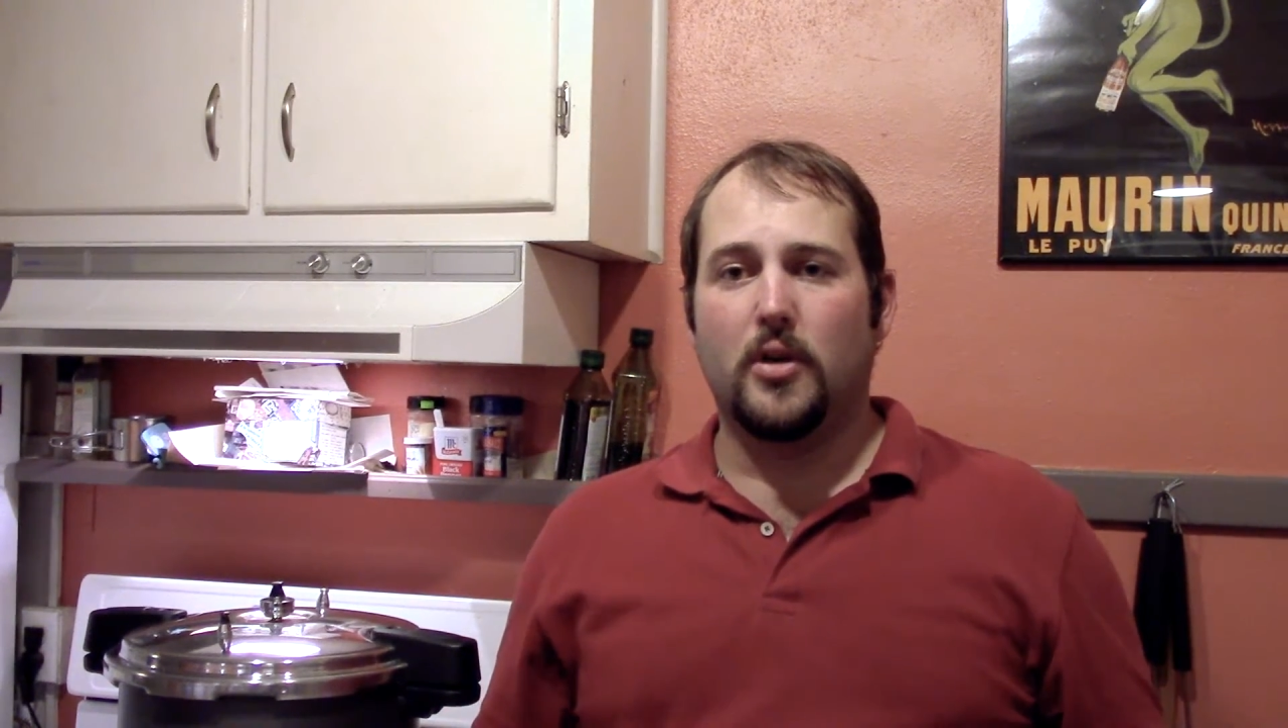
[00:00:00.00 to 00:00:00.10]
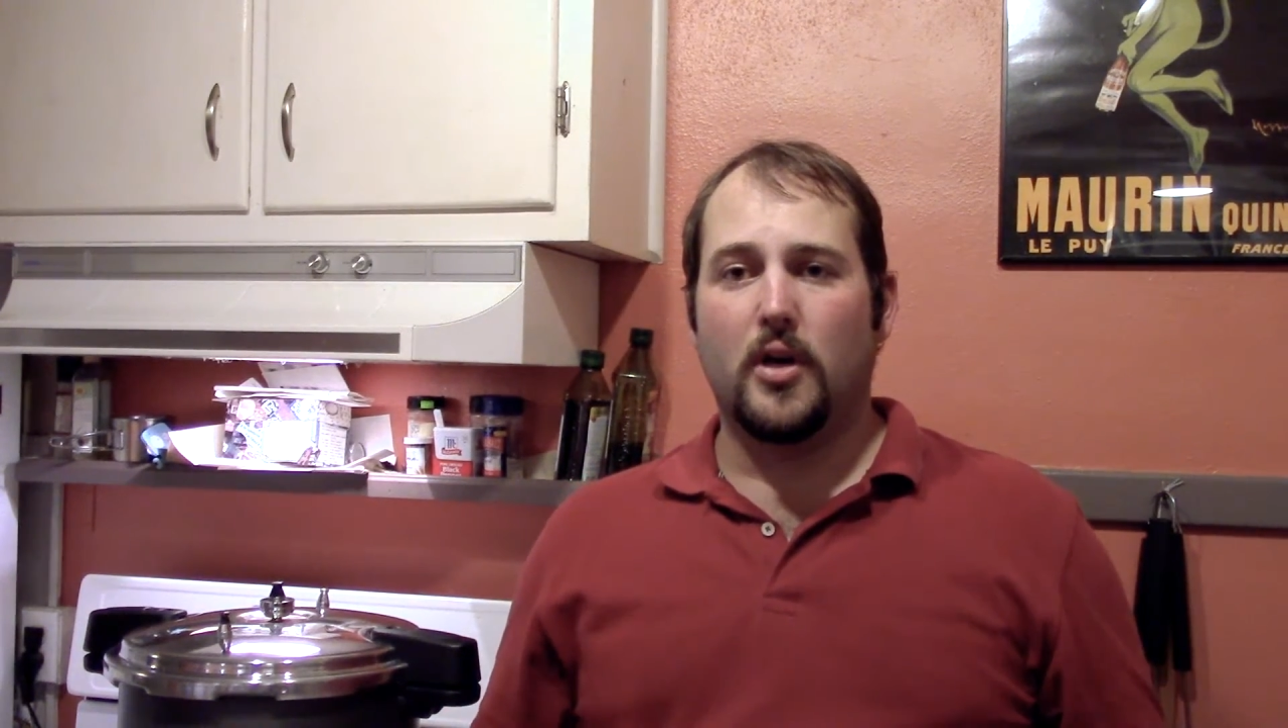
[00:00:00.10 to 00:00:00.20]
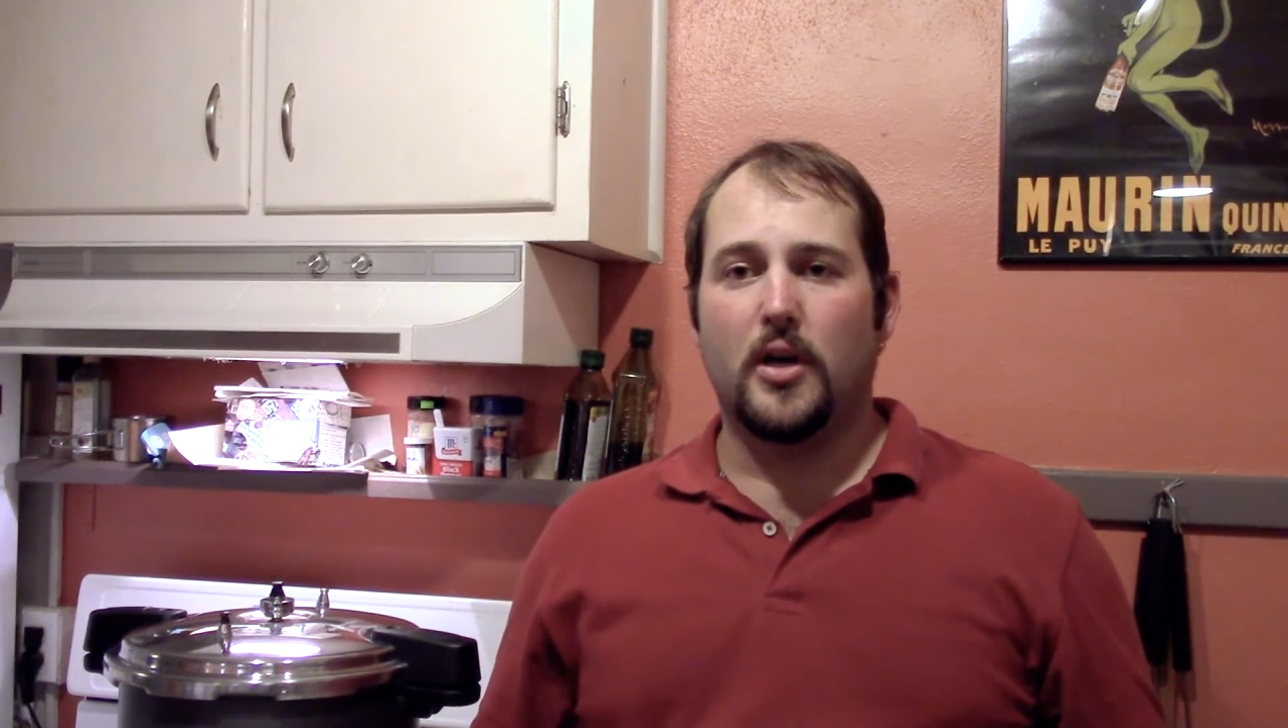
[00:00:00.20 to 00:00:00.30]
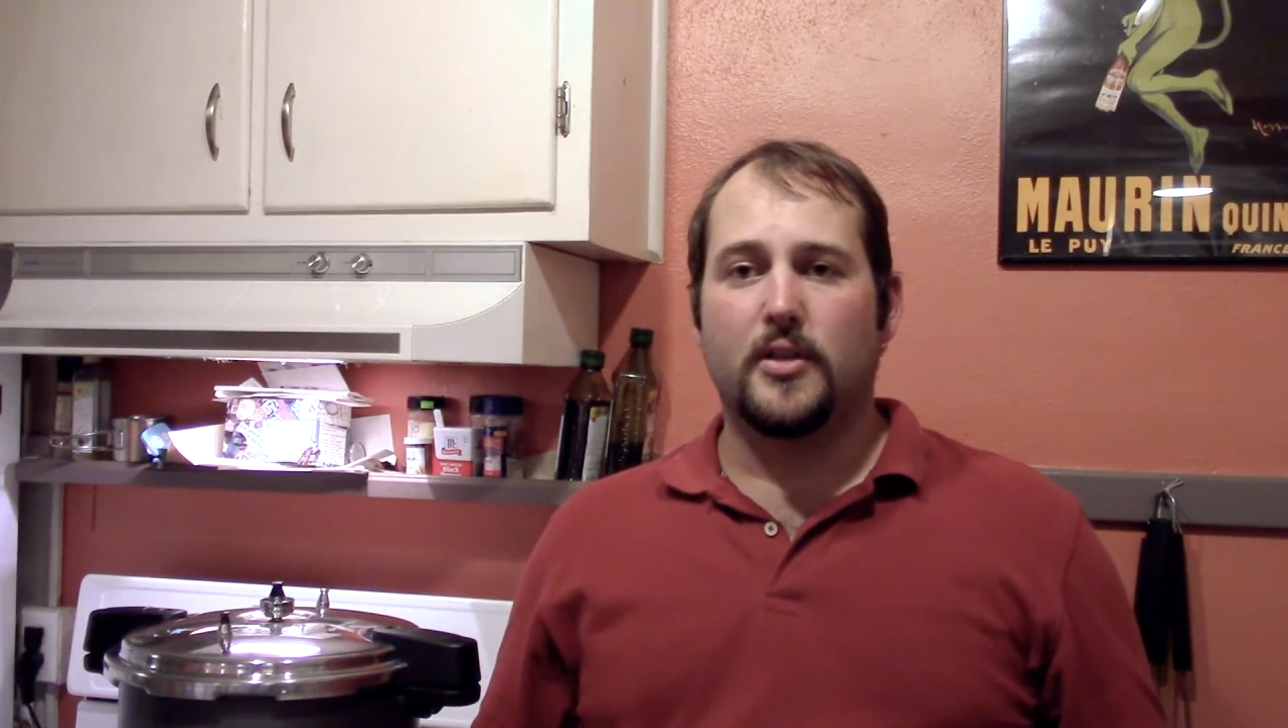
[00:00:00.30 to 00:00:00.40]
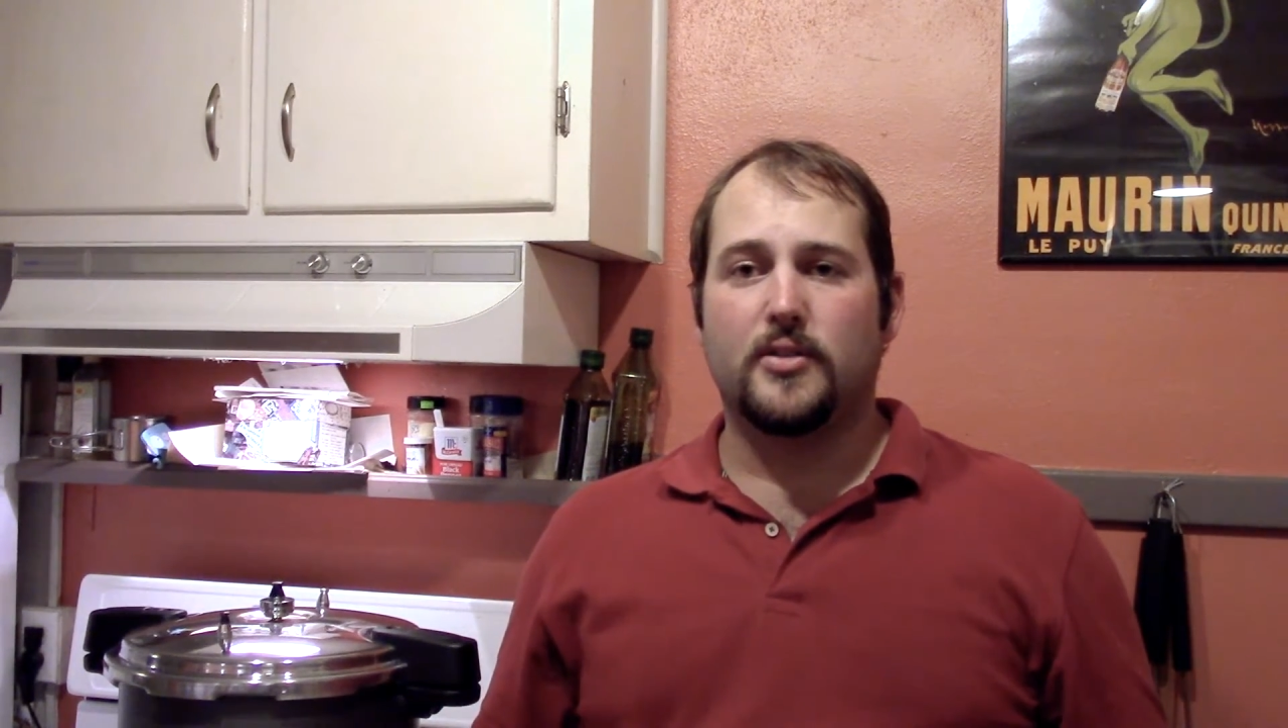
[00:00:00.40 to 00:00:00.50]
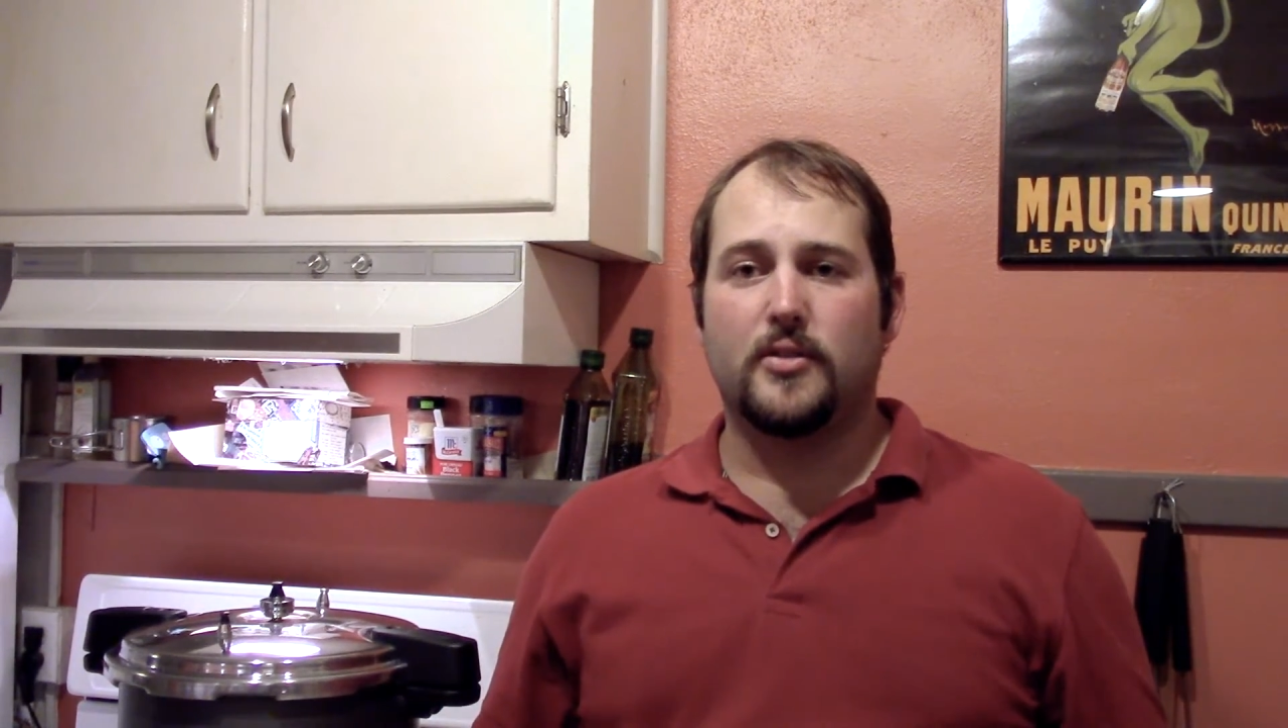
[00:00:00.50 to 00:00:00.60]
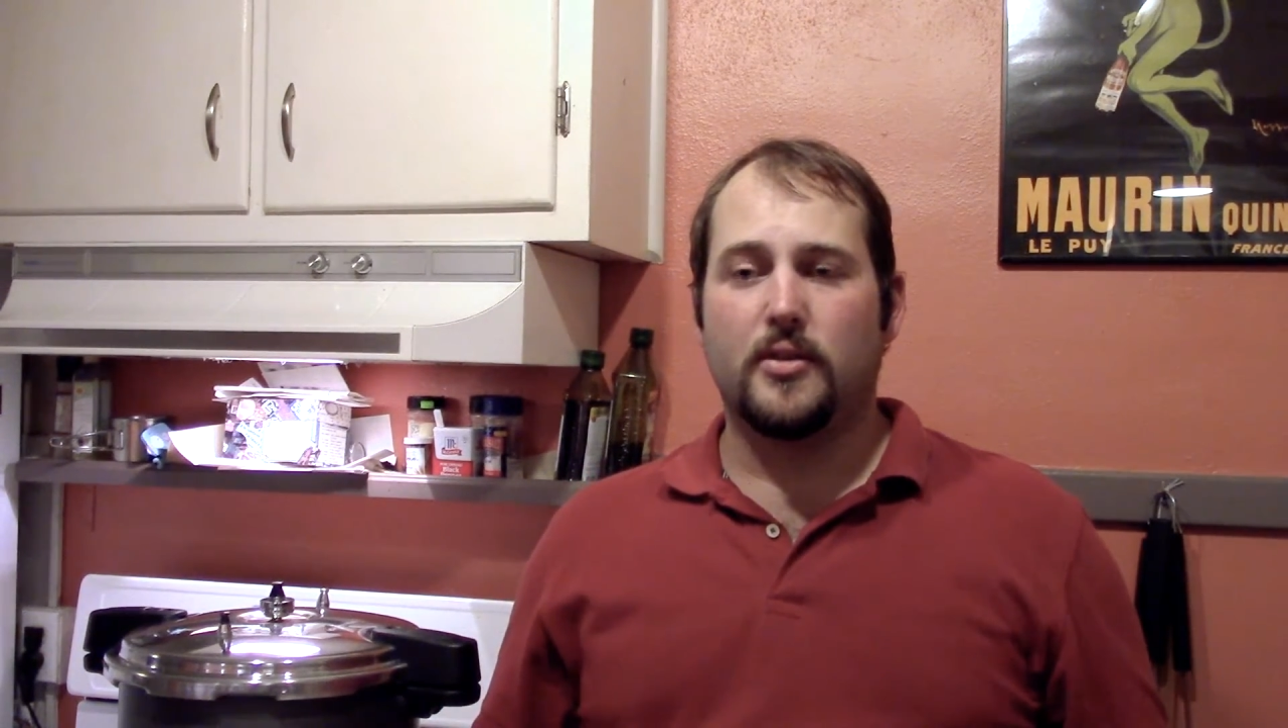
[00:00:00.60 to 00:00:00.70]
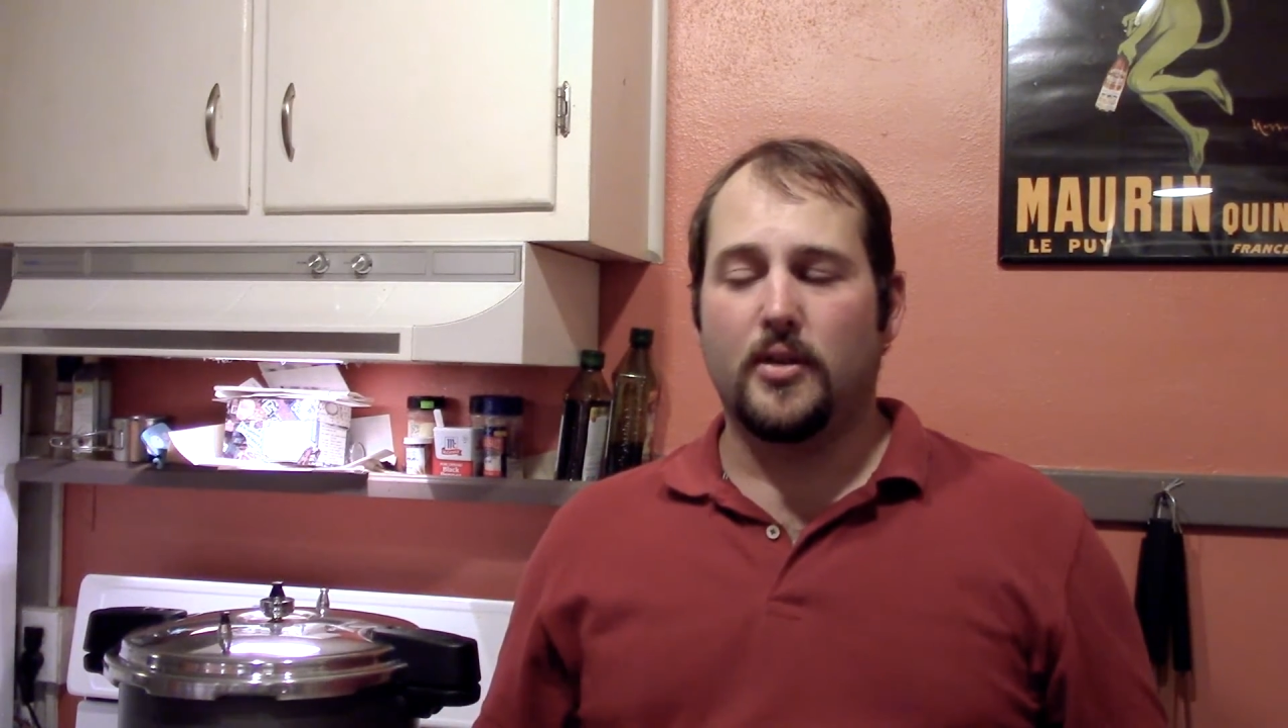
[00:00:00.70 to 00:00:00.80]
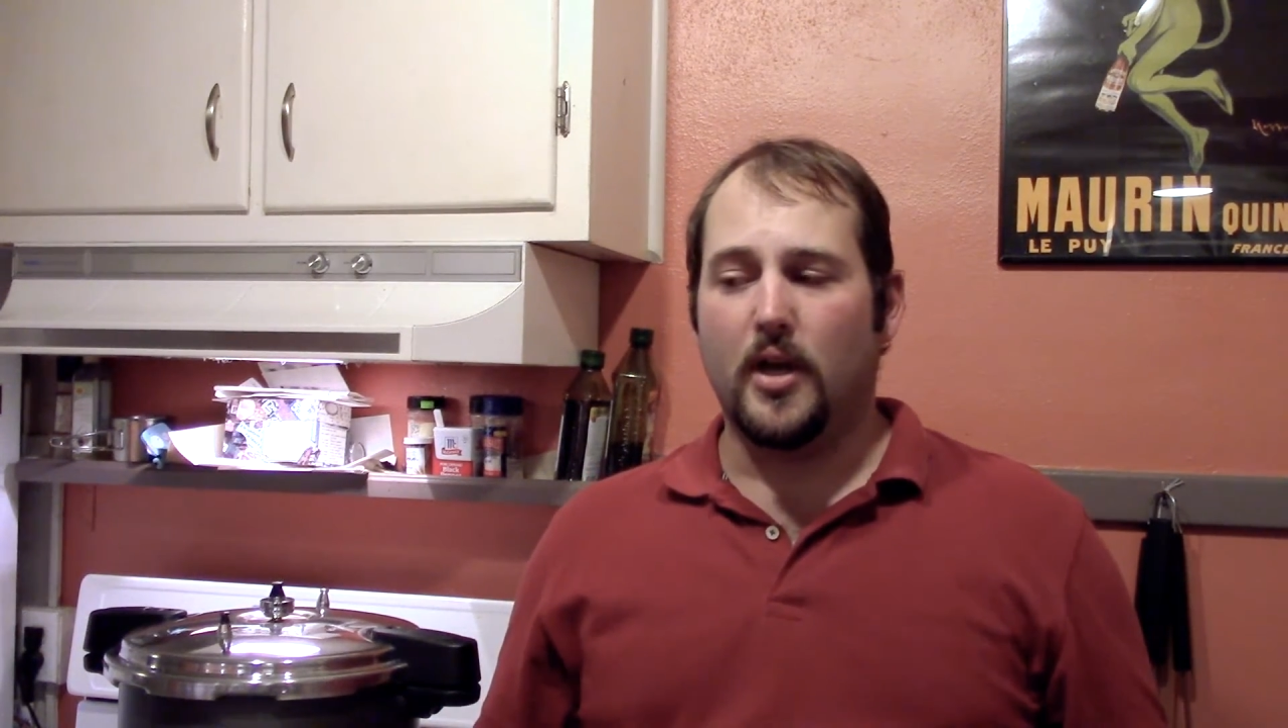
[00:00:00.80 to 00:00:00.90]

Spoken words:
costs.